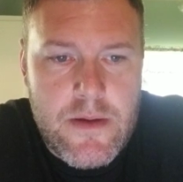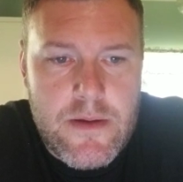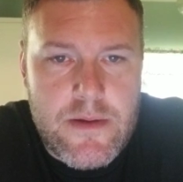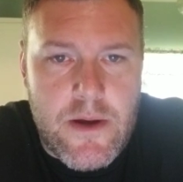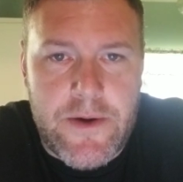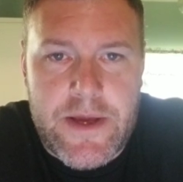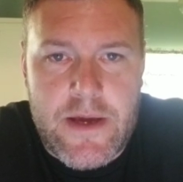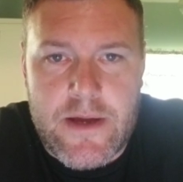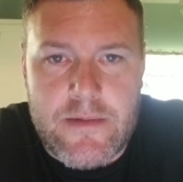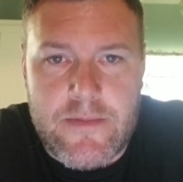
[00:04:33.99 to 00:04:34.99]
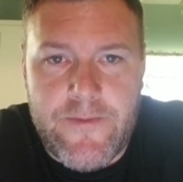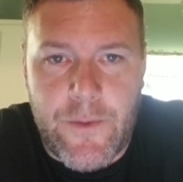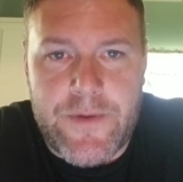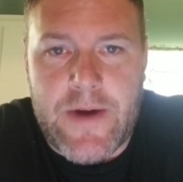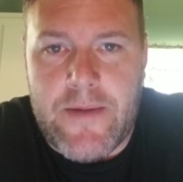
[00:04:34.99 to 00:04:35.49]
30 and
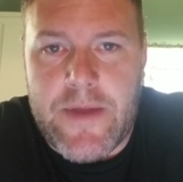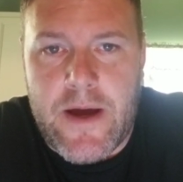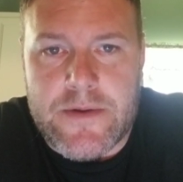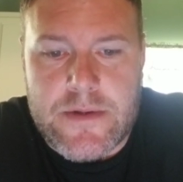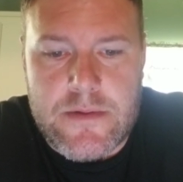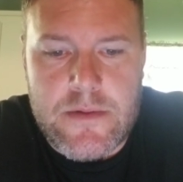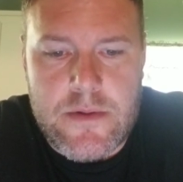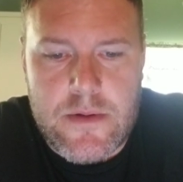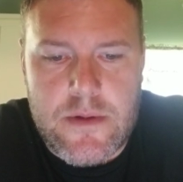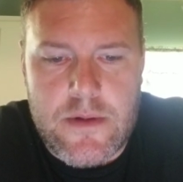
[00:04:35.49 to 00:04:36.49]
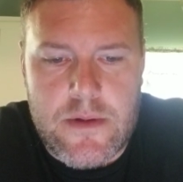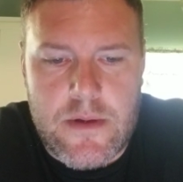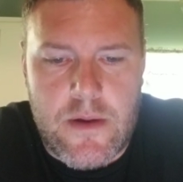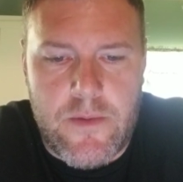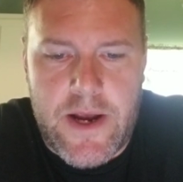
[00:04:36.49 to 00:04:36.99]
45,000,
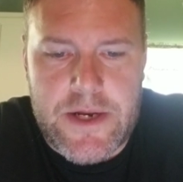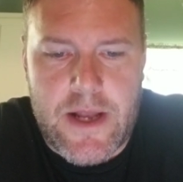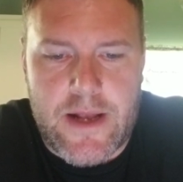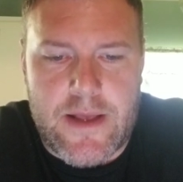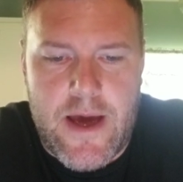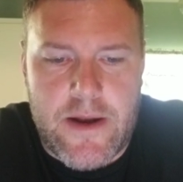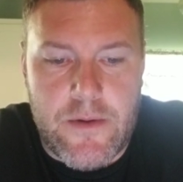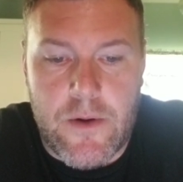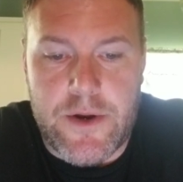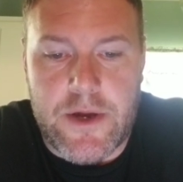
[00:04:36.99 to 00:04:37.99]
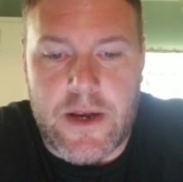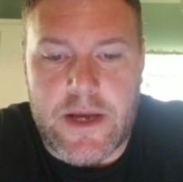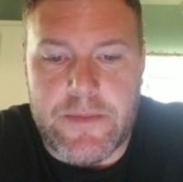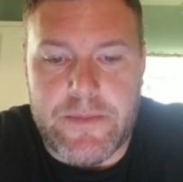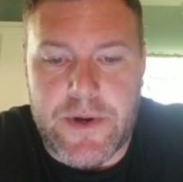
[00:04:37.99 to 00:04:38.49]
a range like that. Or you can
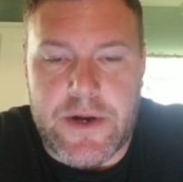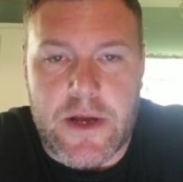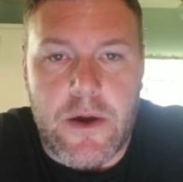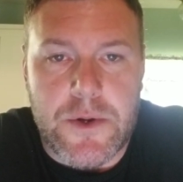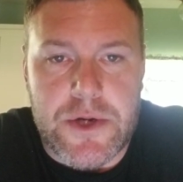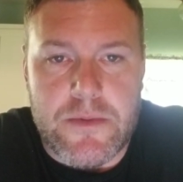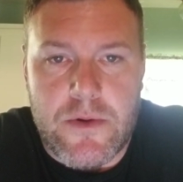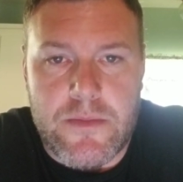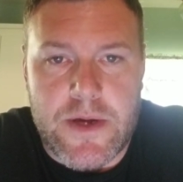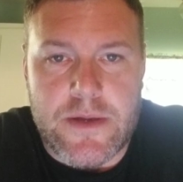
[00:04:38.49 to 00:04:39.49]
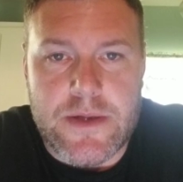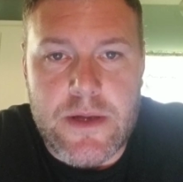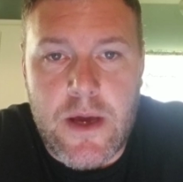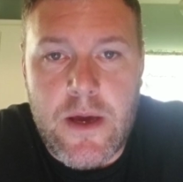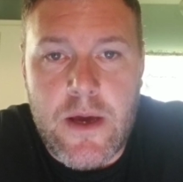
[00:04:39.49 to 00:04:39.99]
even put negotiable. It means
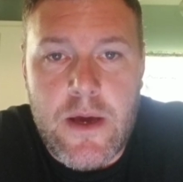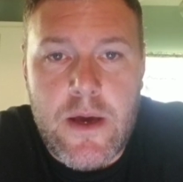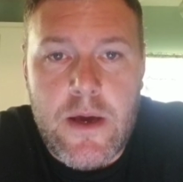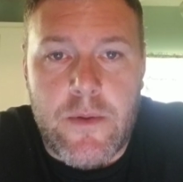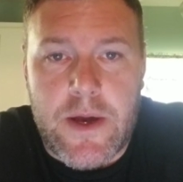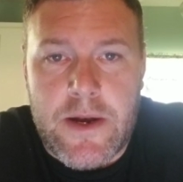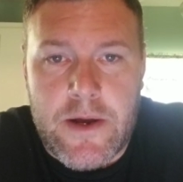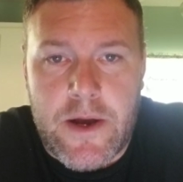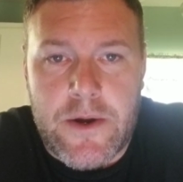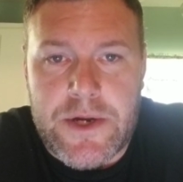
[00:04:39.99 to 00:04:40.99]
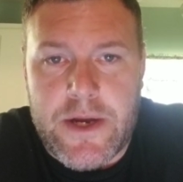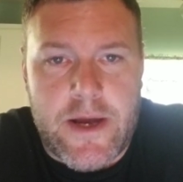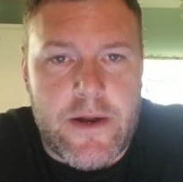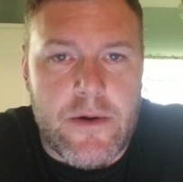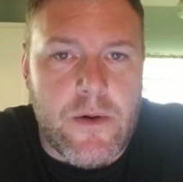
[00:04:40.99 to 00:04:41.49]
we can
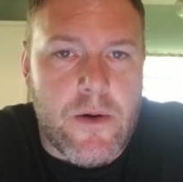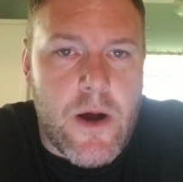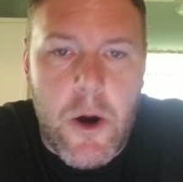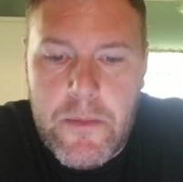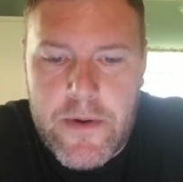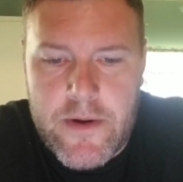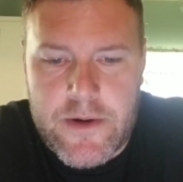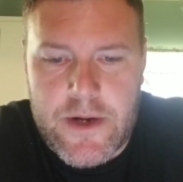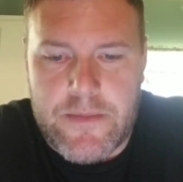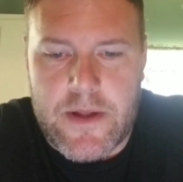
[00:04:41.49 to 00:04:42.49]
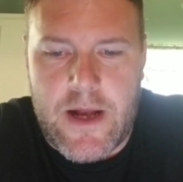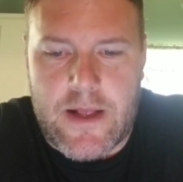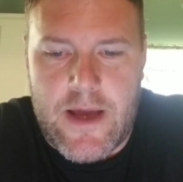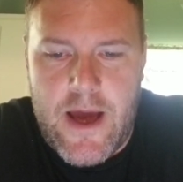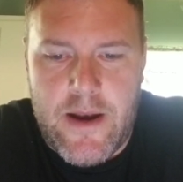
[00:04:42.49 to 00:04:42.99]
negotiate it, or open, or something
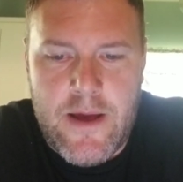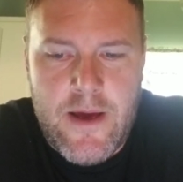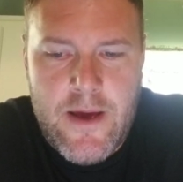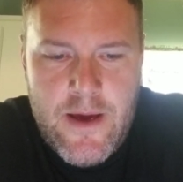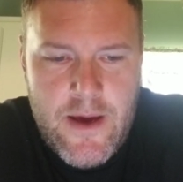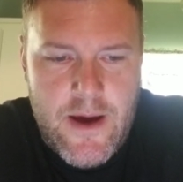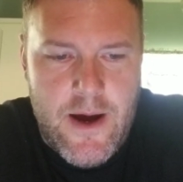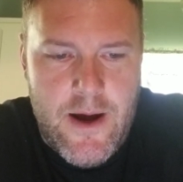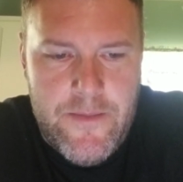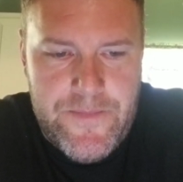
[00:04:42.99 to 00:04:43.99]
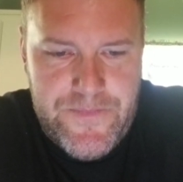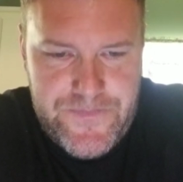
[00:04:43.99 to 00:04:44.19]
like that. The